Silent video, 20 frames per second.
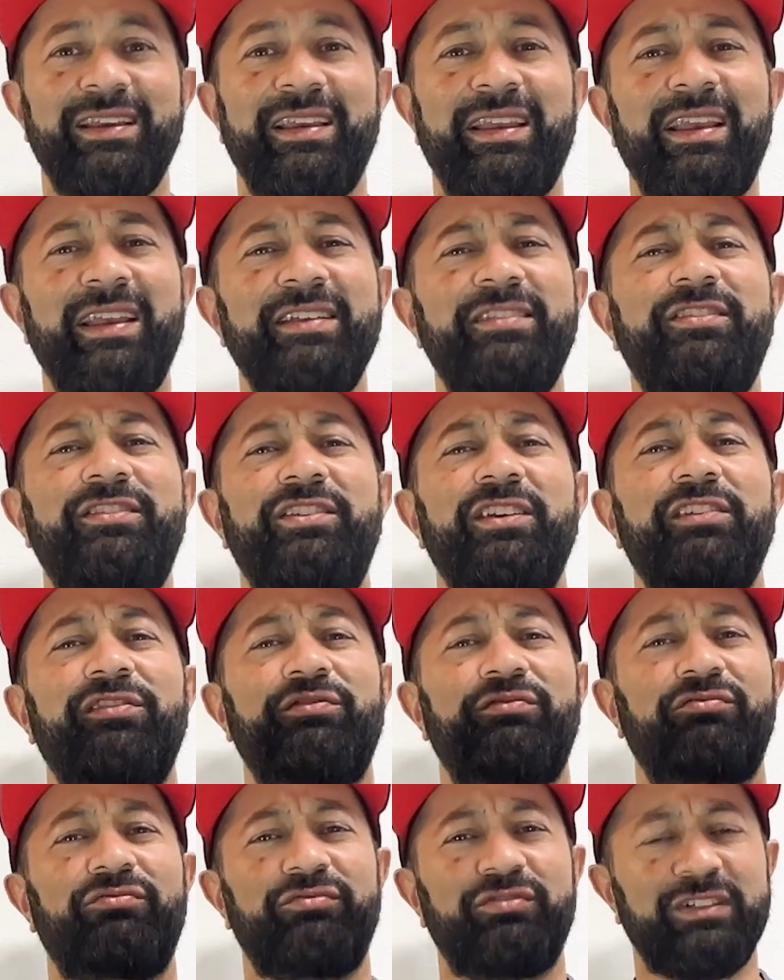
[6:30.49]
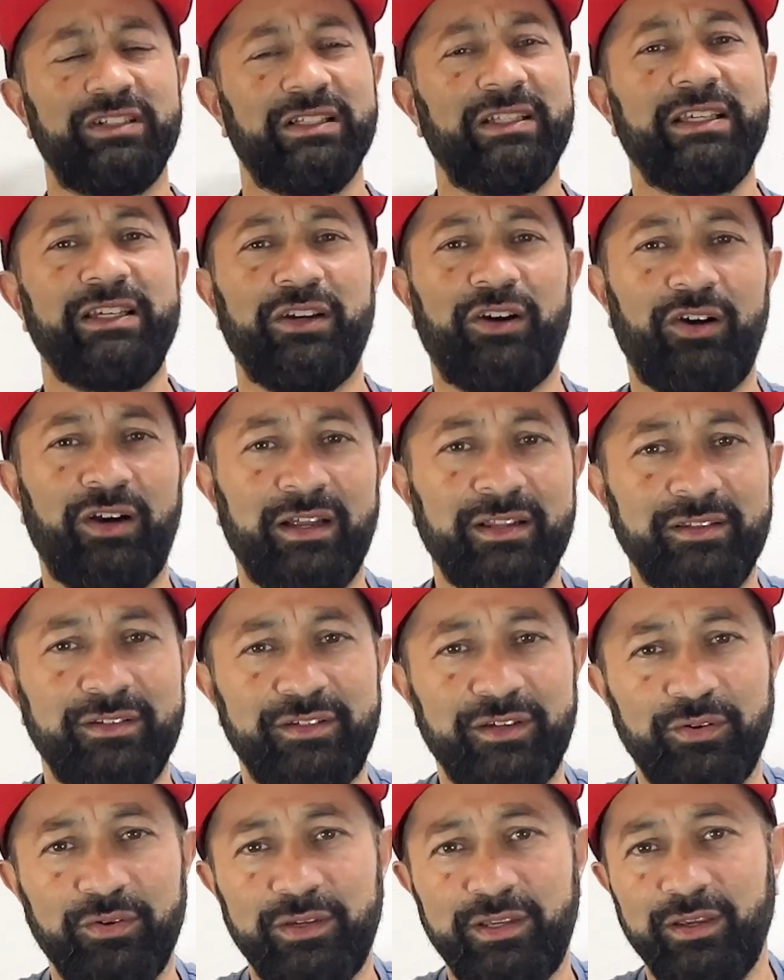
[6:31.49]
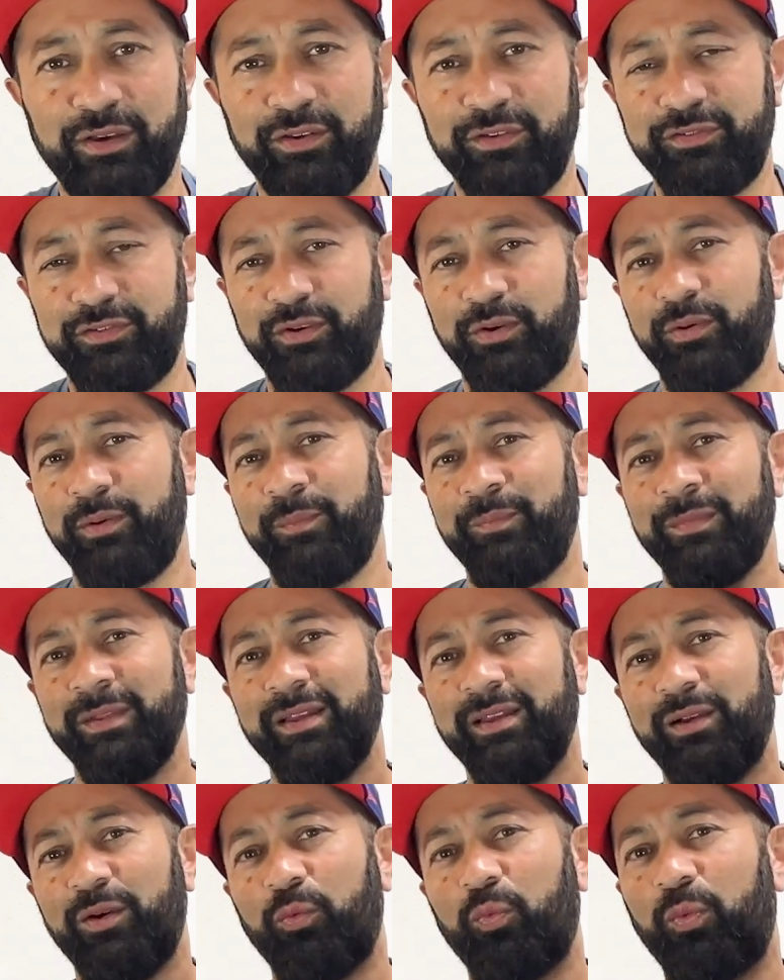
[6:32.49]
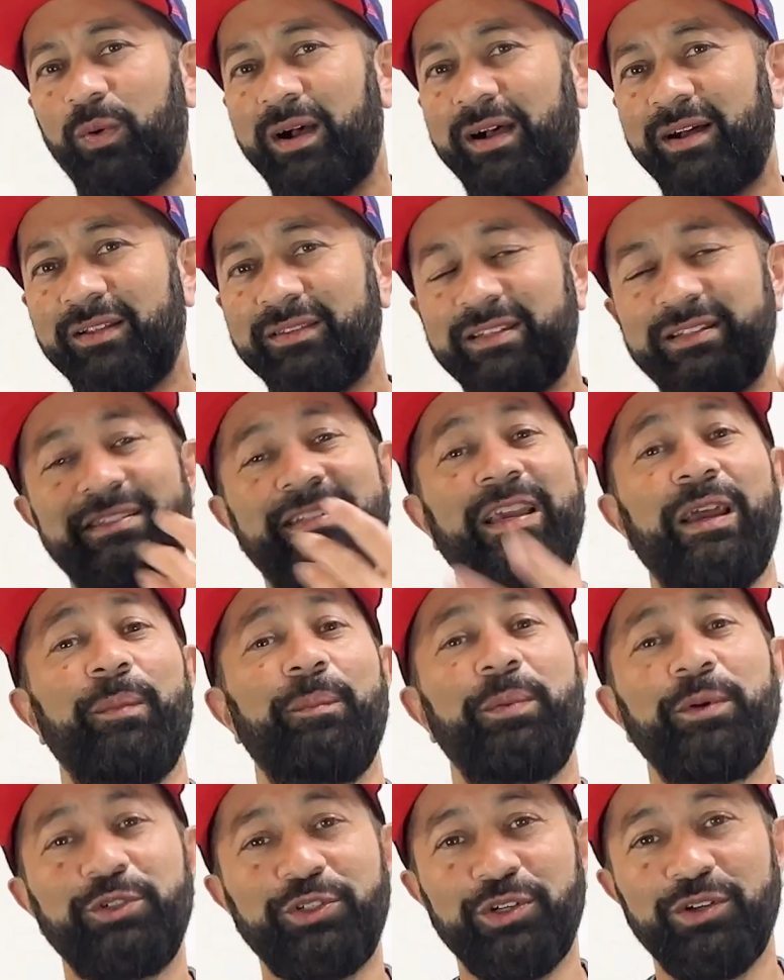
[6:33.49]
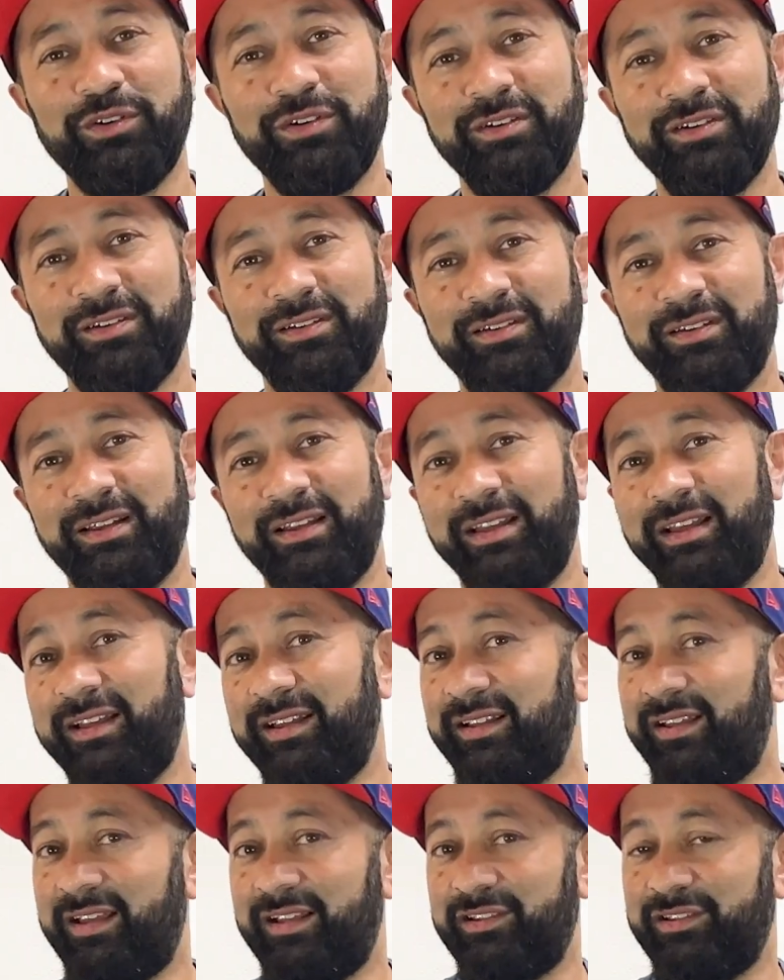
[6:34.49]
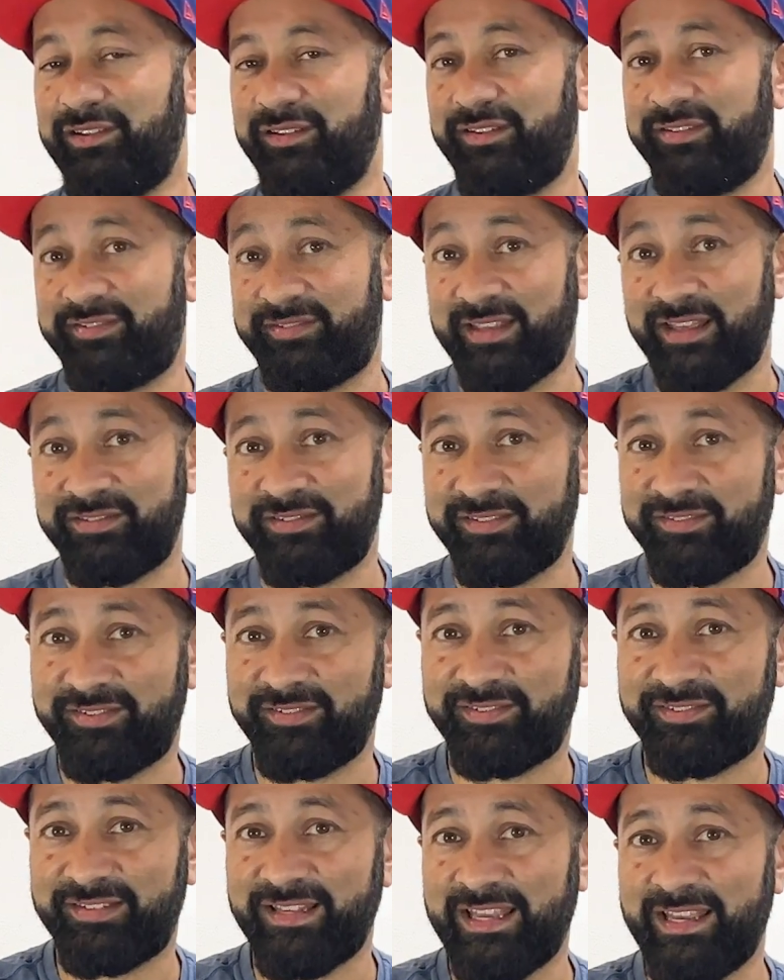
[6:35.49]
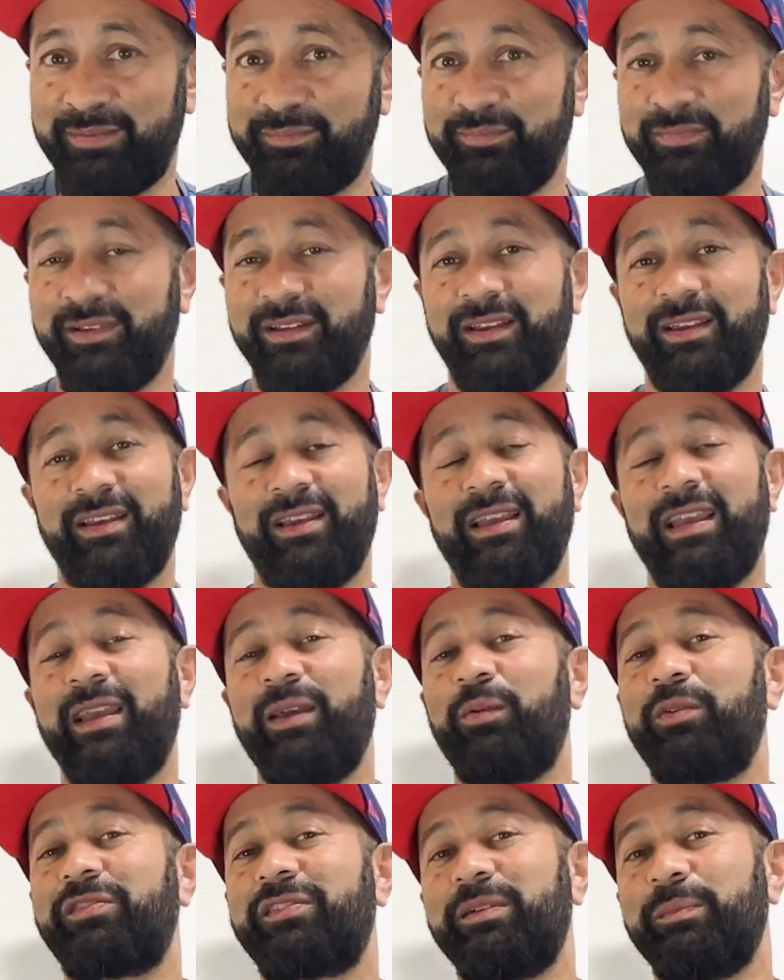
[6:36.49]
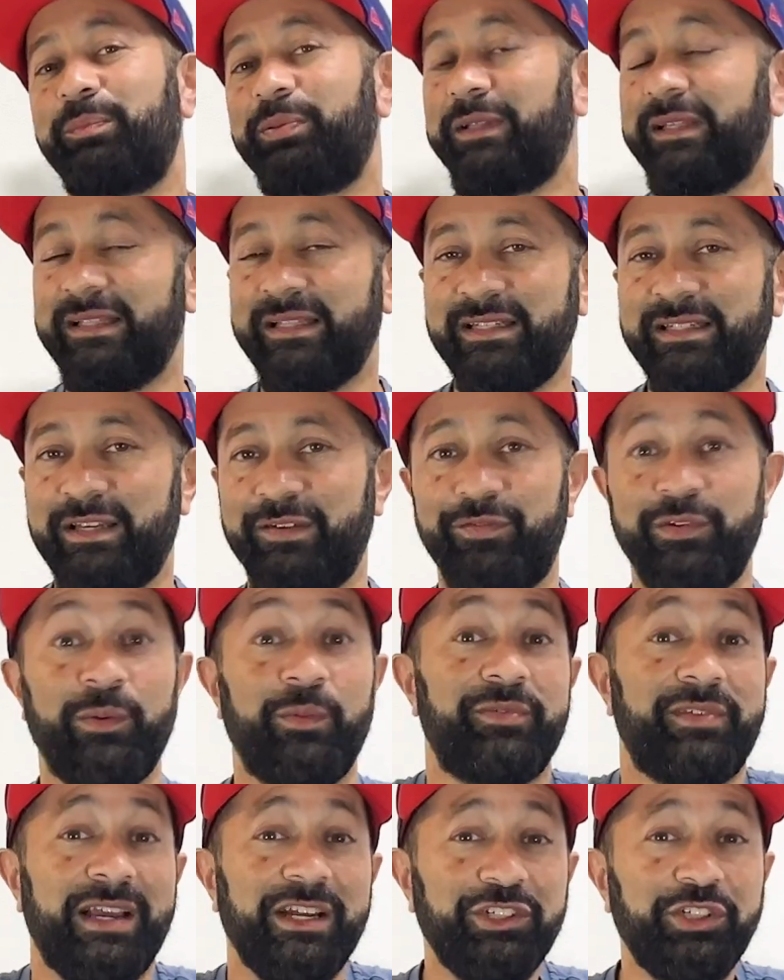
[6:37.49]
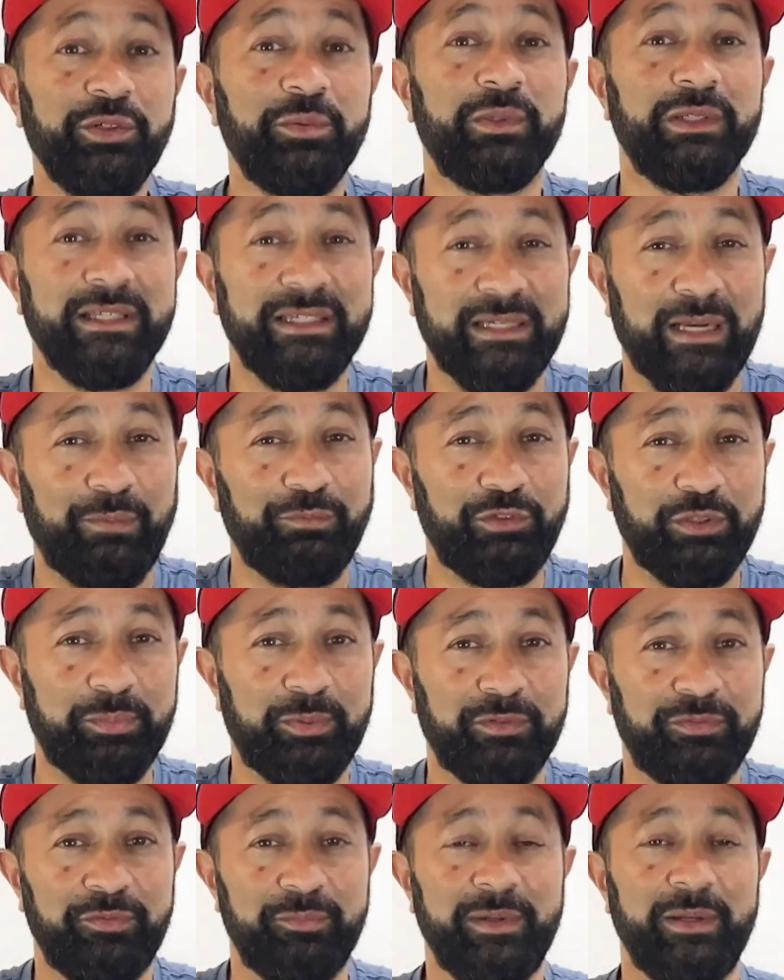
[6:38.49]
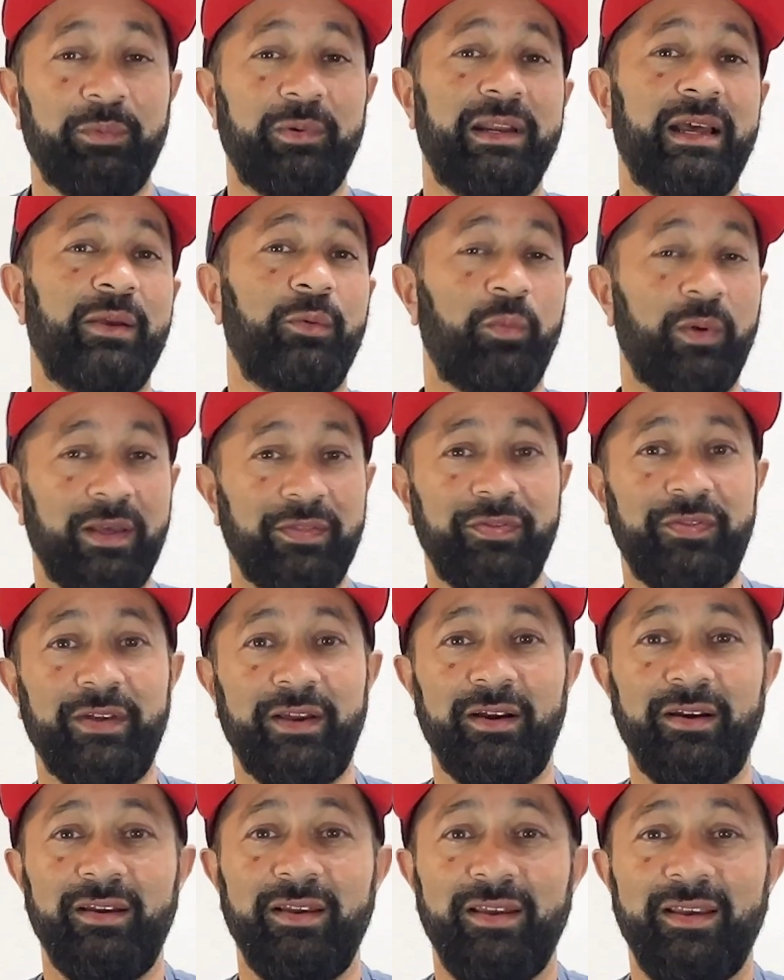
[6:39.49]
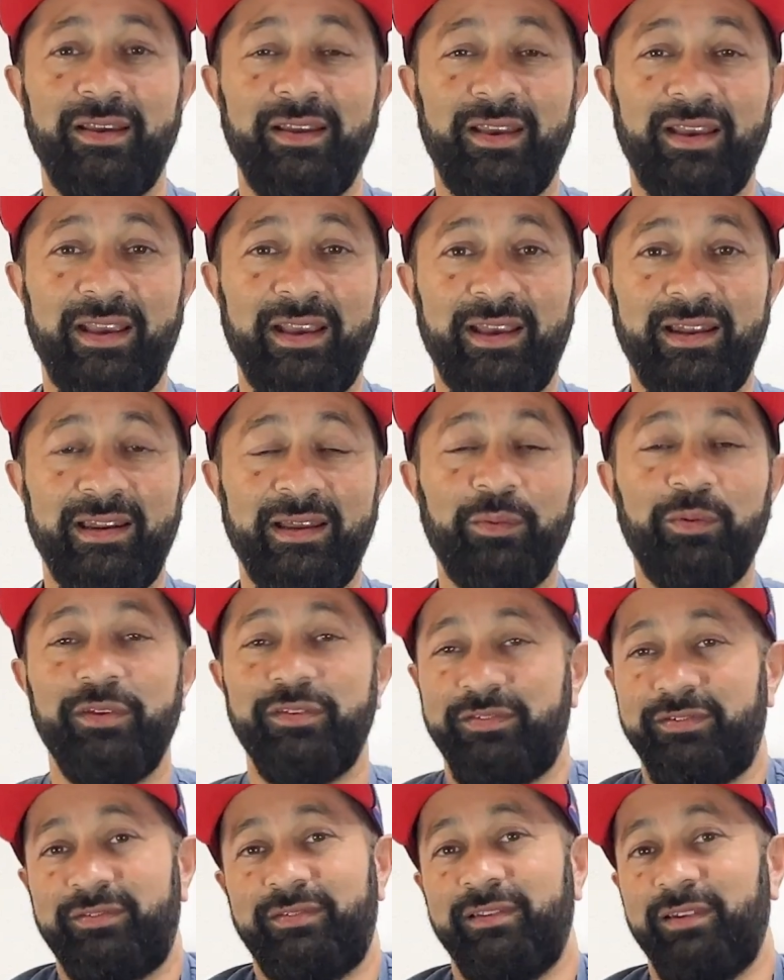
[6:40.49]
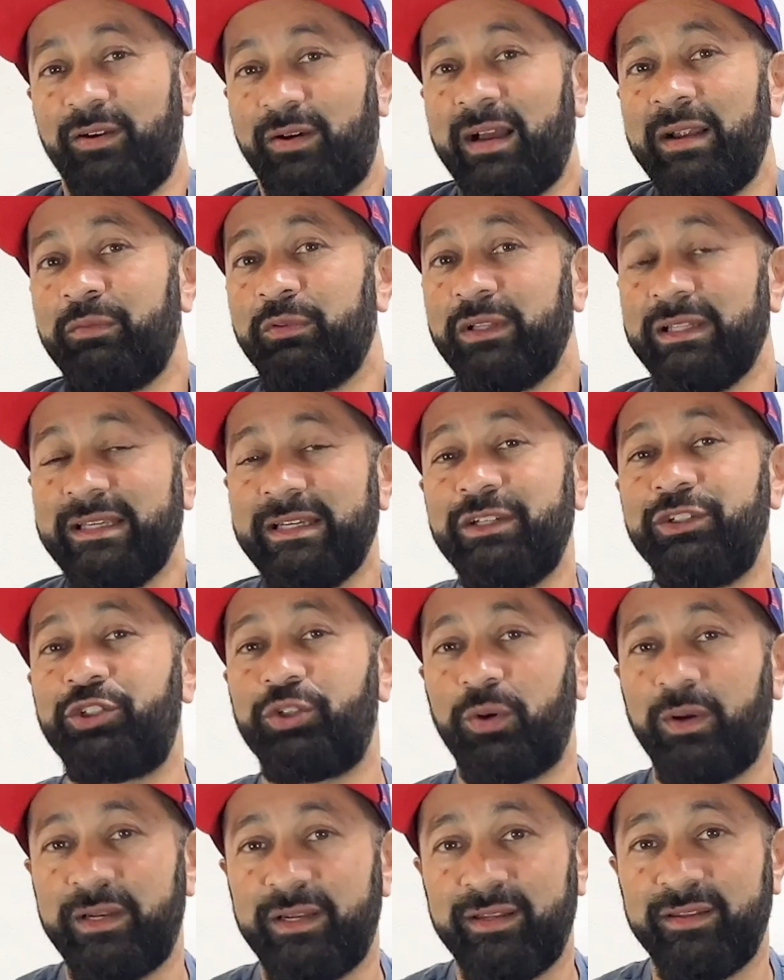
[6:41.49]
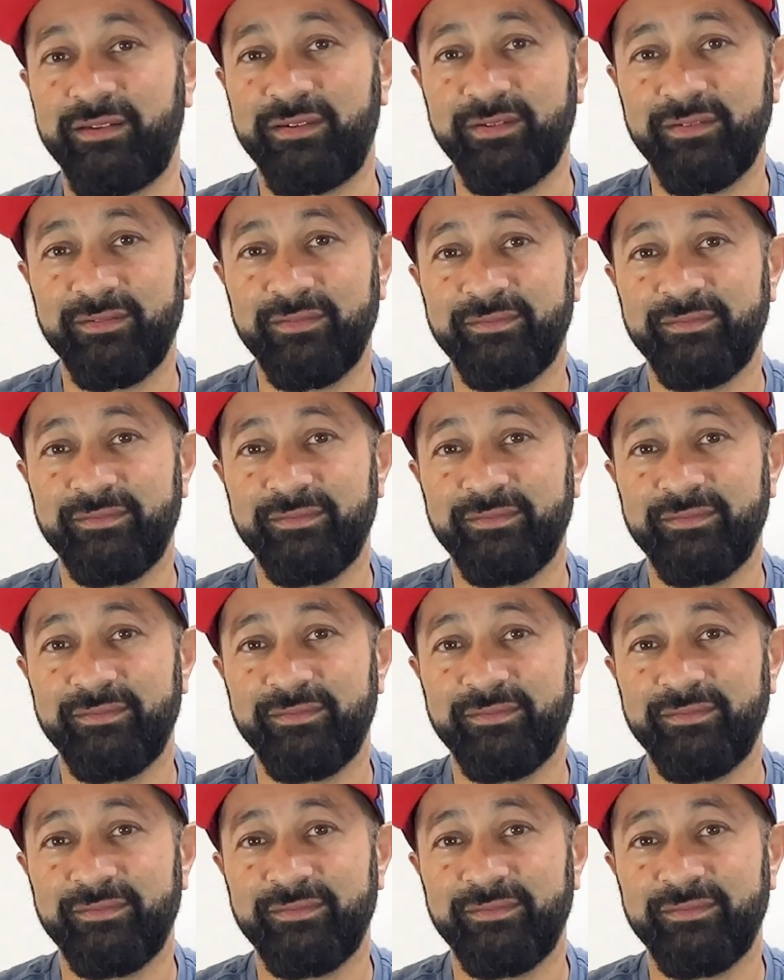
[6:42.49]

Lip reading: It's just really hot in Tokyo. So while the temperature, it says it's the same, it was completely different. It was actually really comfortable for me when I went there. And it was, you know, I really enjoyed it.